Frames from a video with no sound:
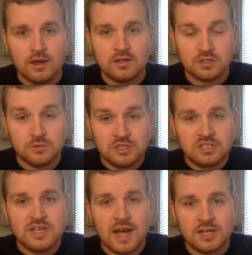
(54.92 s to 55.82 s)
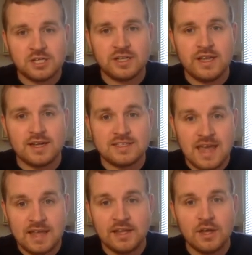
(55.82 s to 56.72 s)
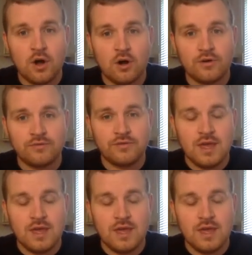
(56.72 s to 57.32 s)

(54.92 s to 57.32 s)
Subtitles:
And so we see actually a telling off